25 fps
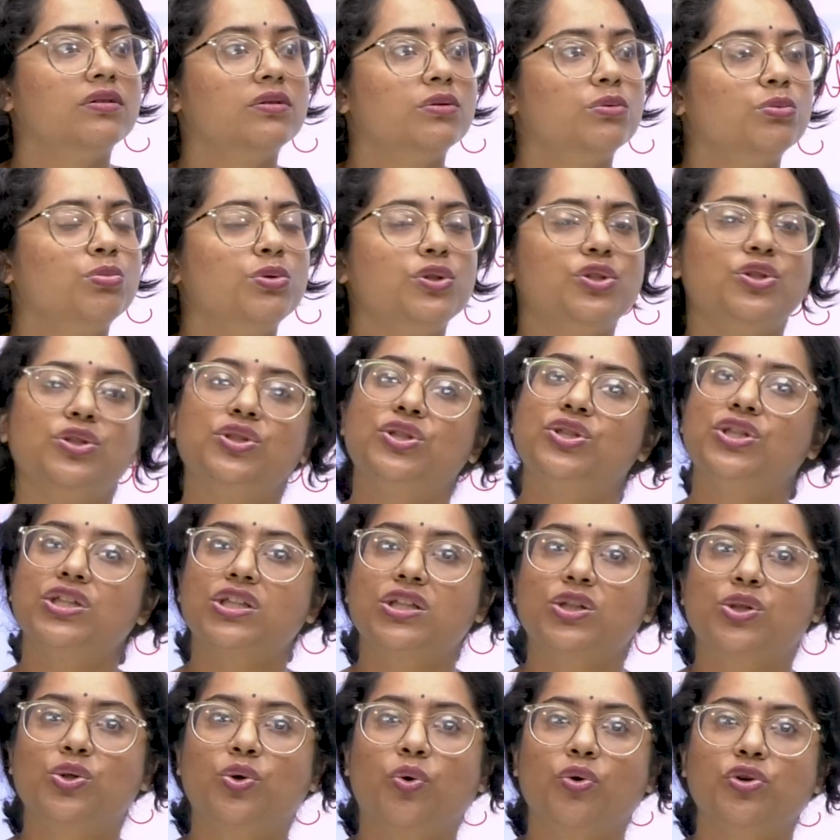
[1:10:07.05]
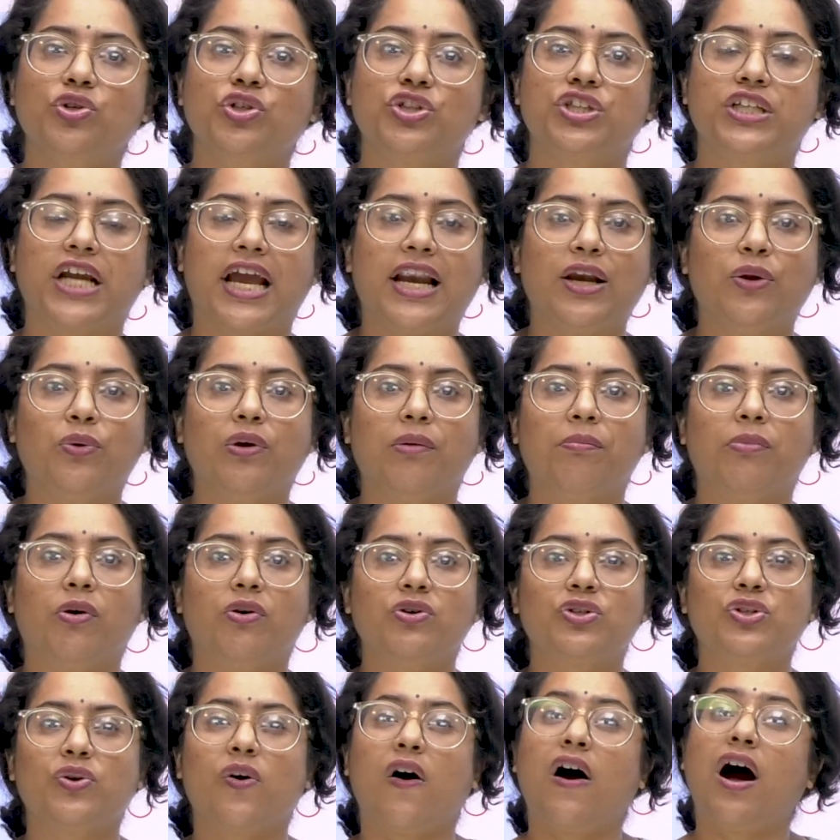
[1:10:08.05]
which is just going to tell you
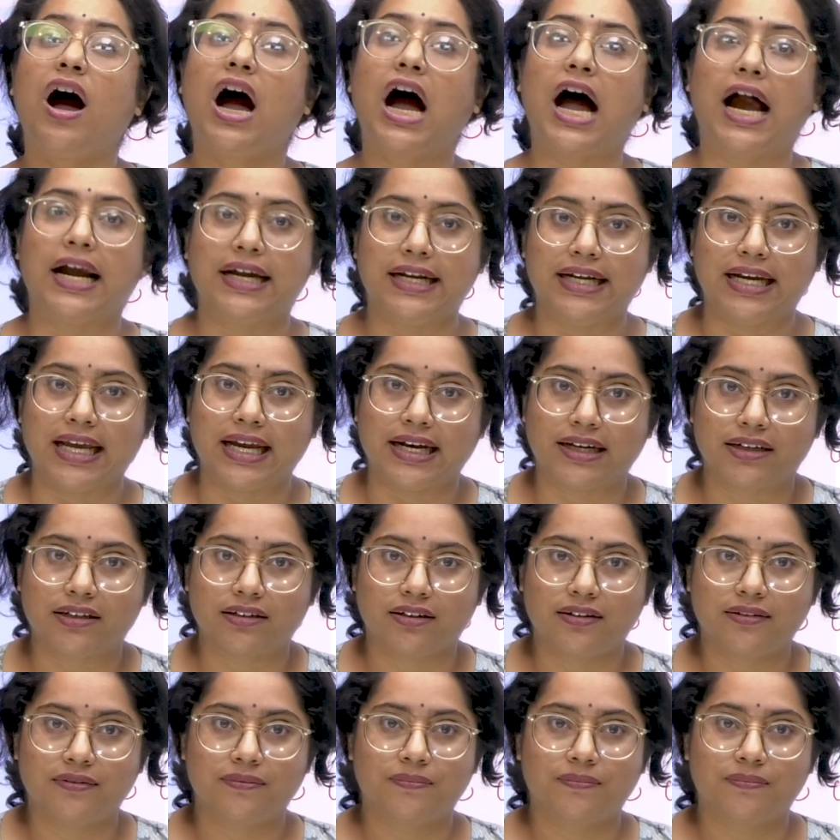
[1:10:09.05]
about your heart data.